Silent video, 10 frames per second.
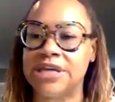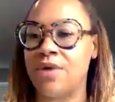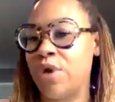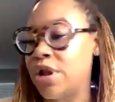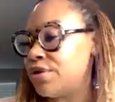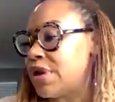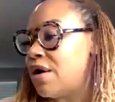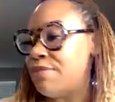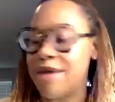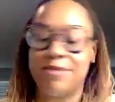And we don't
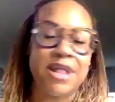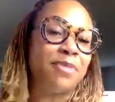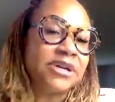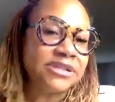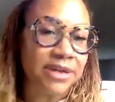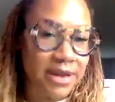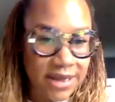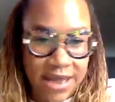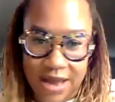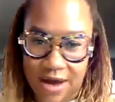know, maybe that person,
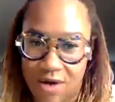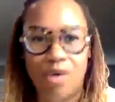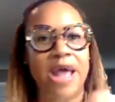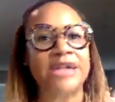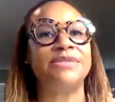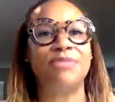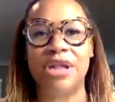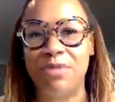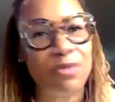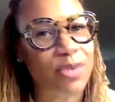again, going back to
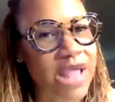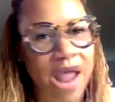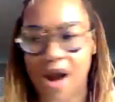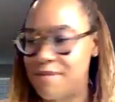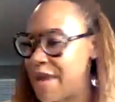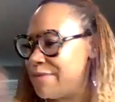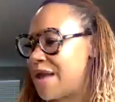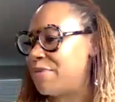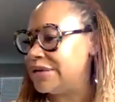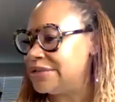meeting people where they are, maybe
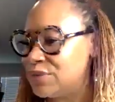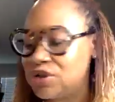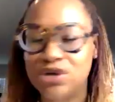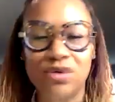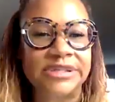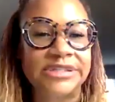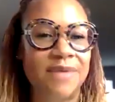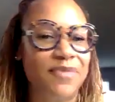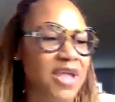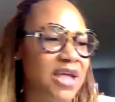that person was doing
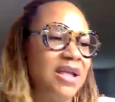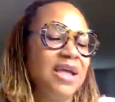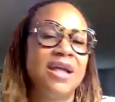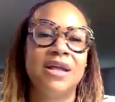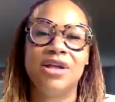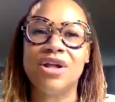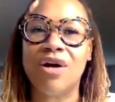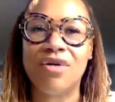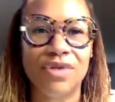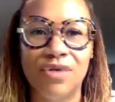something, you
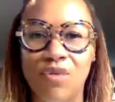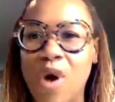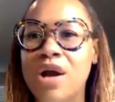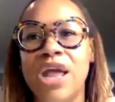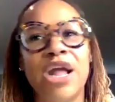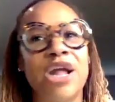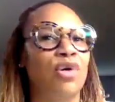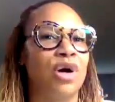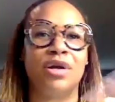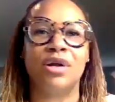know, working
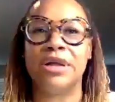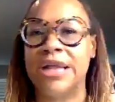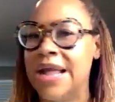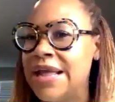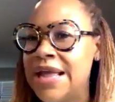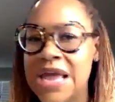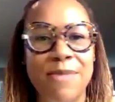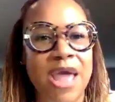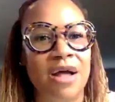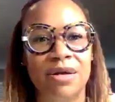or in an
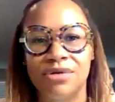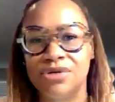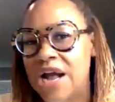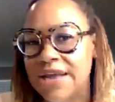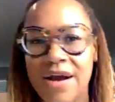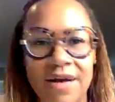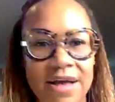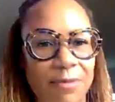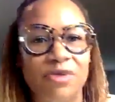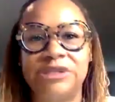email and tried to hurry
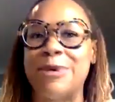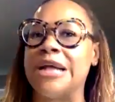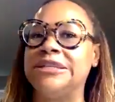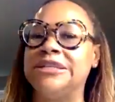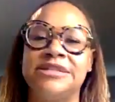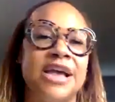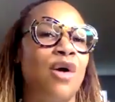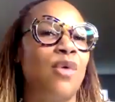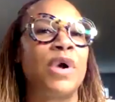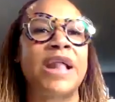up and respond to your
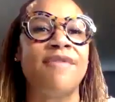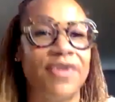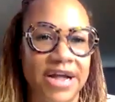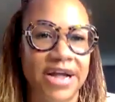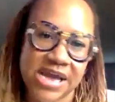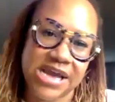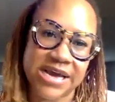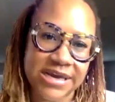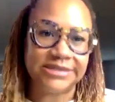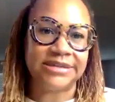or whatever it
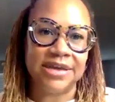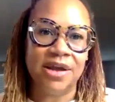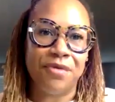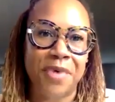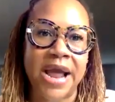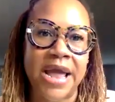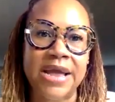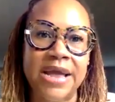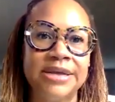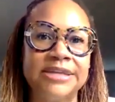is. Right.
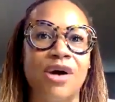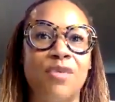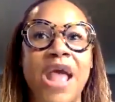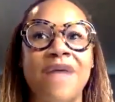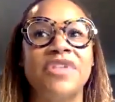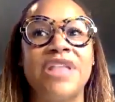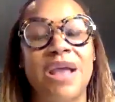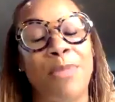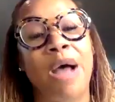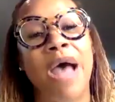So we have to think
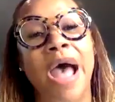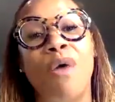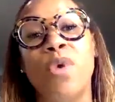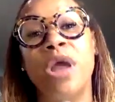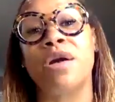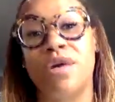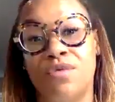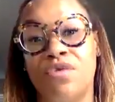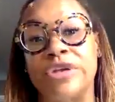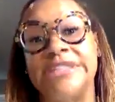about how we're
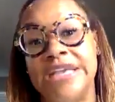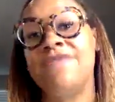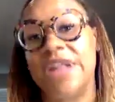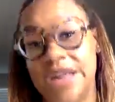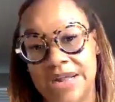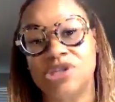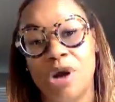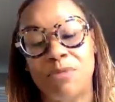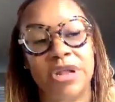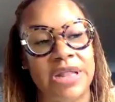receiving and
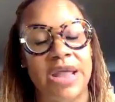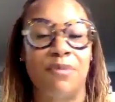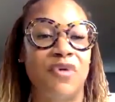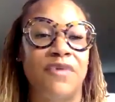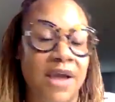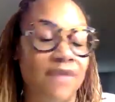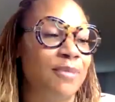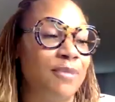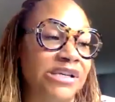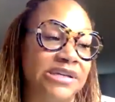interpreting the
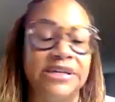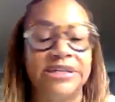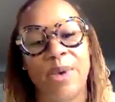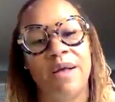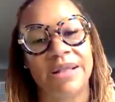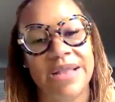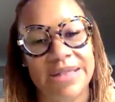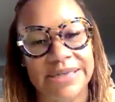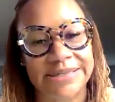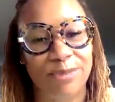information as well. I think
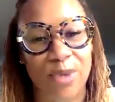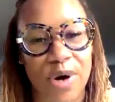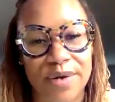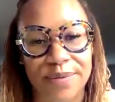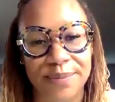that's important.